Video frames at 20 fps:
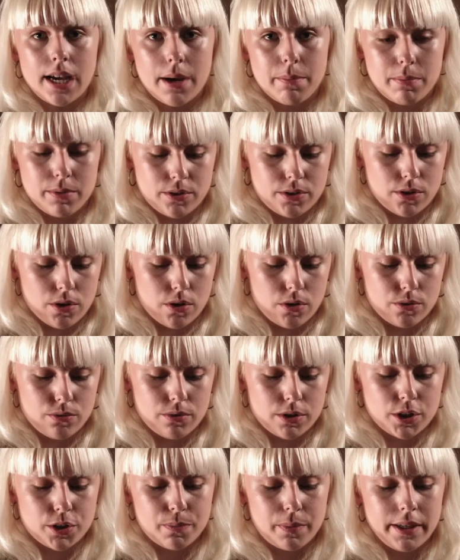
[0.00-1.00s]
episode, we're
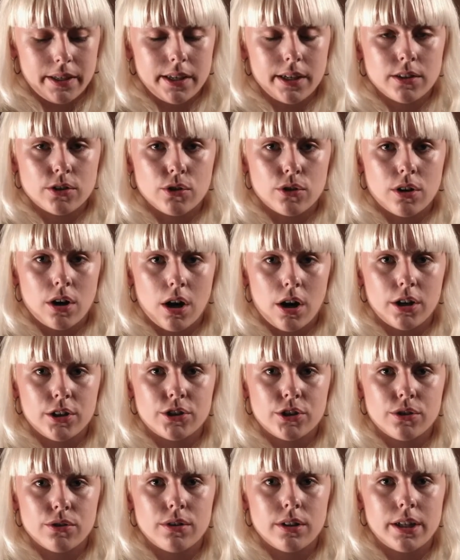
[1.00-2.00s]
speaking to
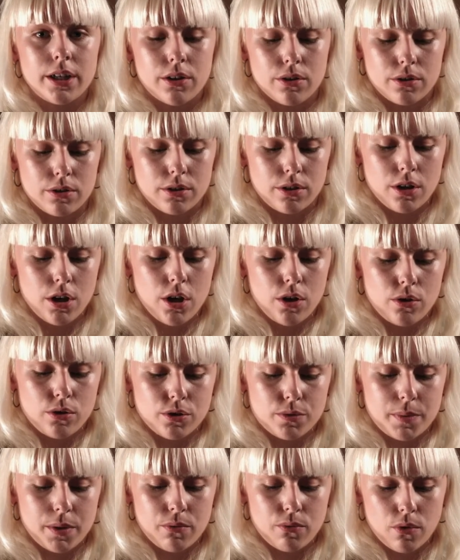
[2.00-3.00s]
Karchun Leung, who's
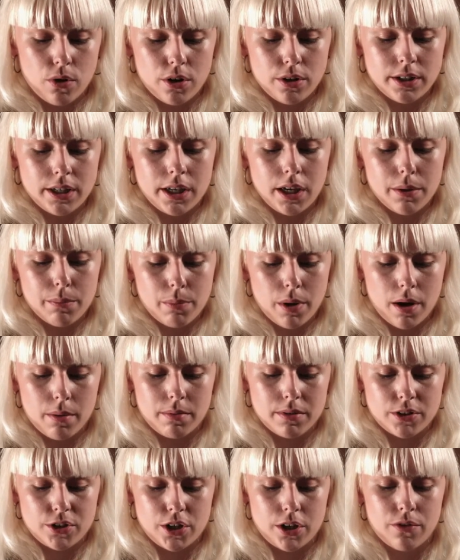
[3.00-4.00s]
been working in
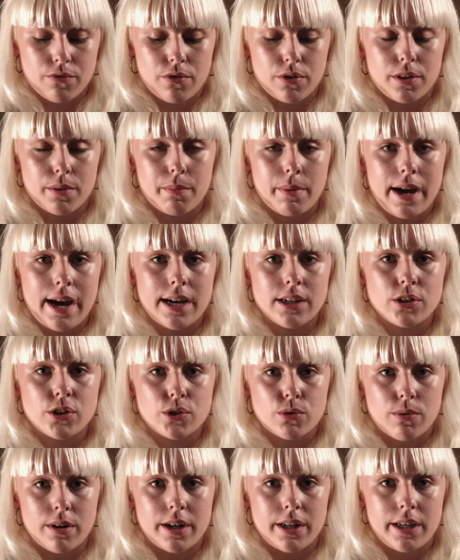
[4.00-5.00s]
publishing for the past
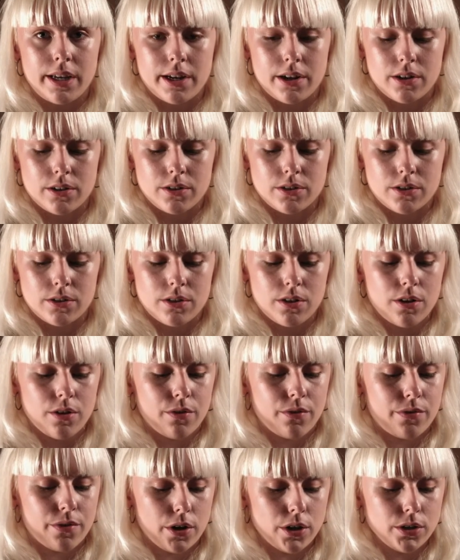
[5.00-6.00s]
20 years.
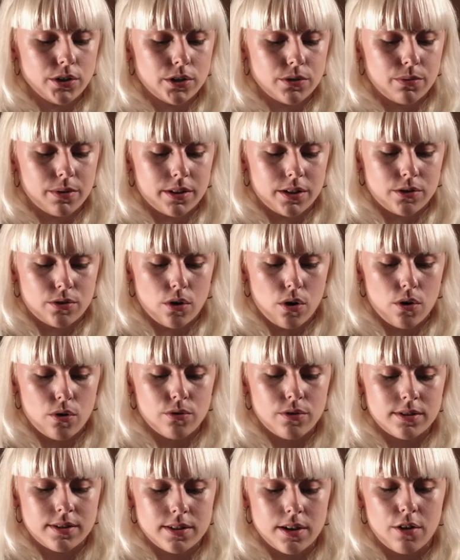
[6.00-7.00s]
First with his own
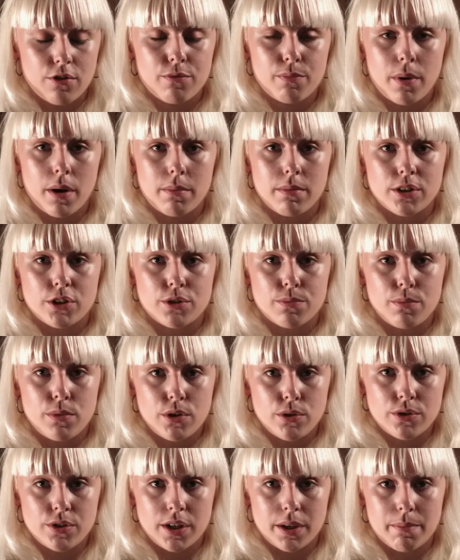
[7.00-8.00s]
self-published
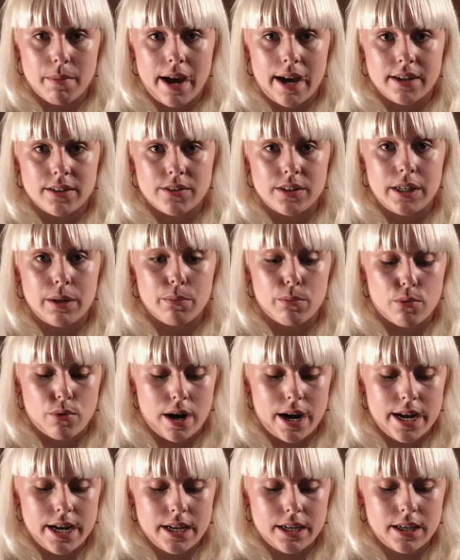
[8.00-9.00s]
music magazine,
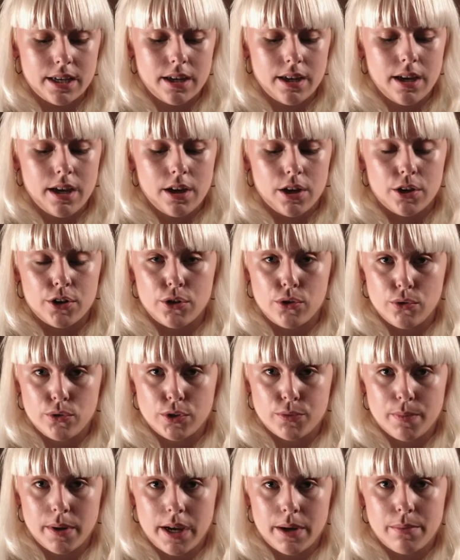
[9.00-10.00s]
Break, a
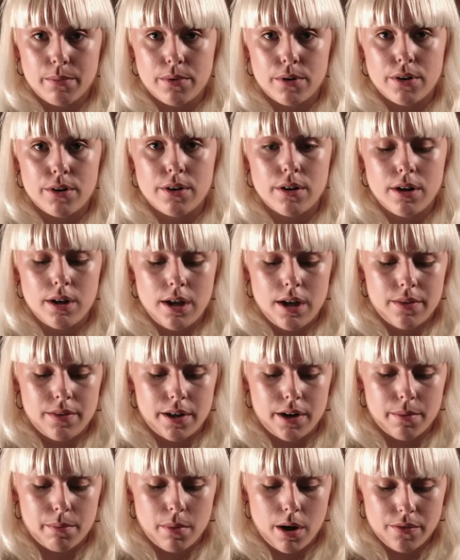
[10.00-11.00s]
newspaper, then a
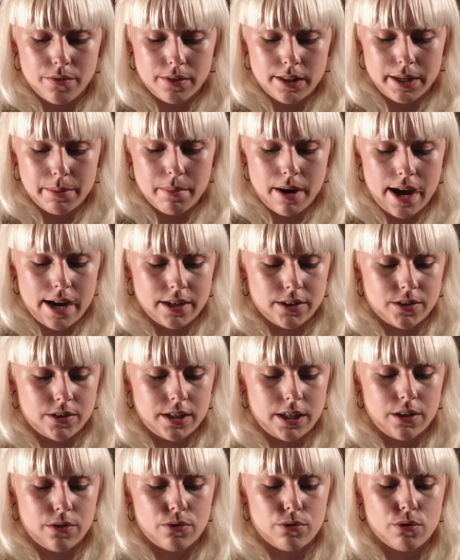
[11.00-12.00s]
monthly
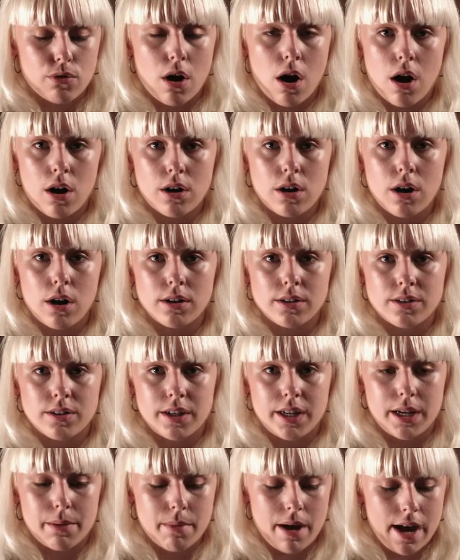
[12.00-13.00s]
magazine through Hong Kong
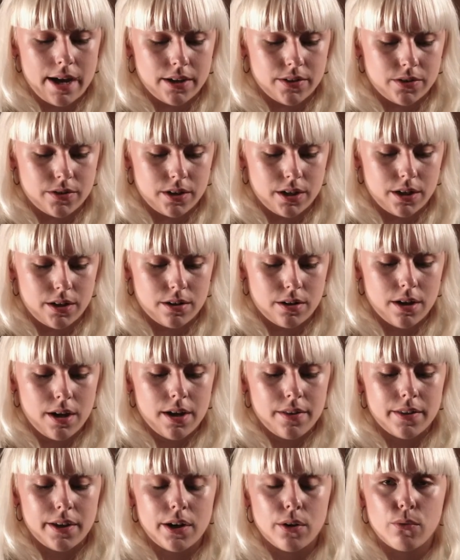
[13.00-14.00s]
City Magazine,
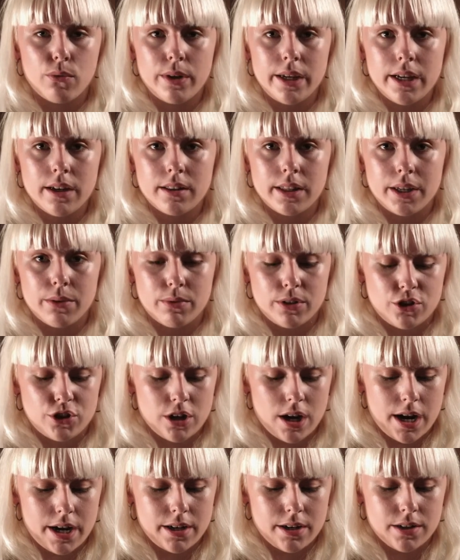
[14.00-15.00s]
then a weekly with
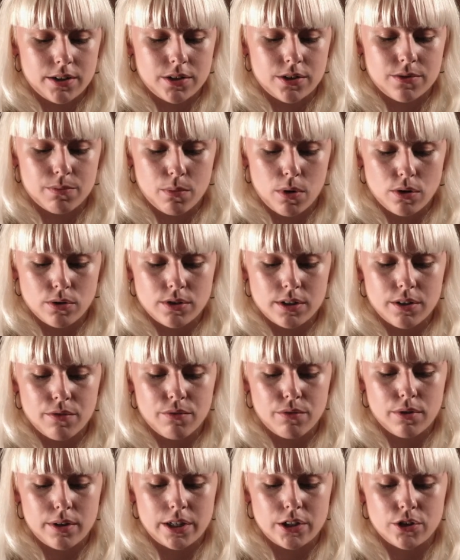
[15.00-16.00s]
China's most
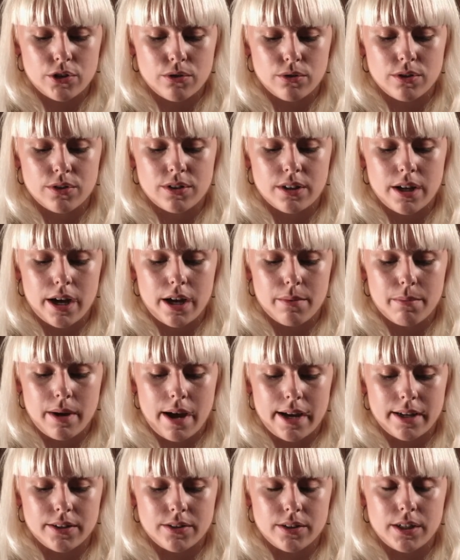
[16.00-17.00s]
influential style
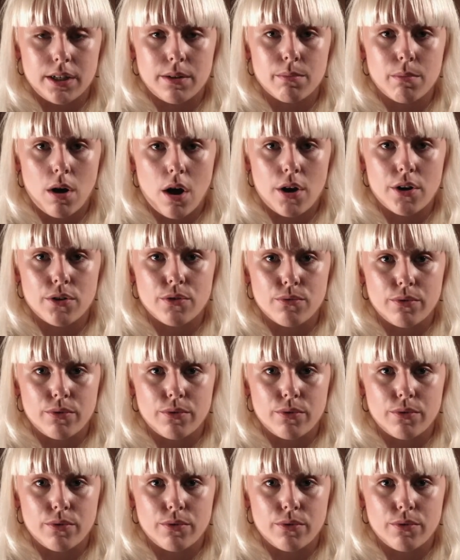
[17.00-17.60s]
magazine, Modern